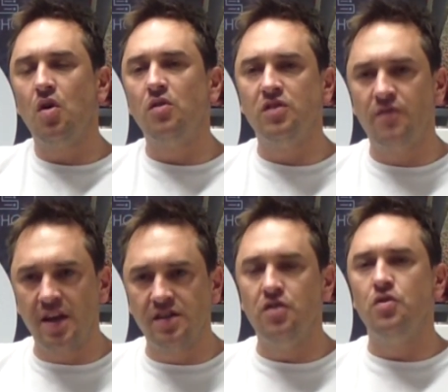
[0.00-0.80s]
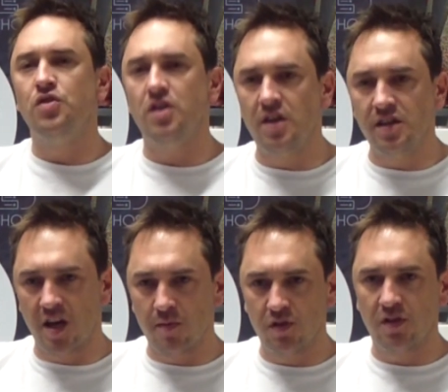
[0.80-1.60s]
cultivate and nurture these
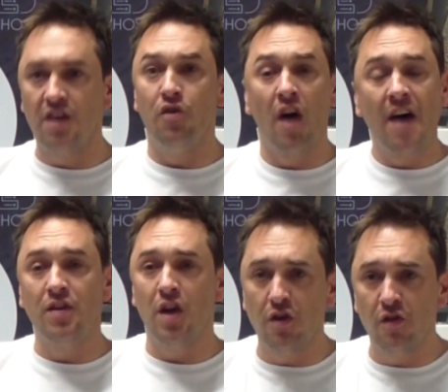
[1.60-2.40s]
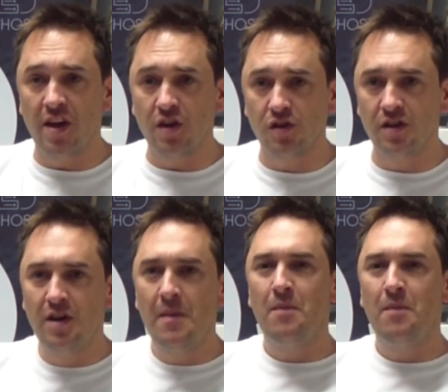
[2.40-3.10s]
hubs and driving innovation.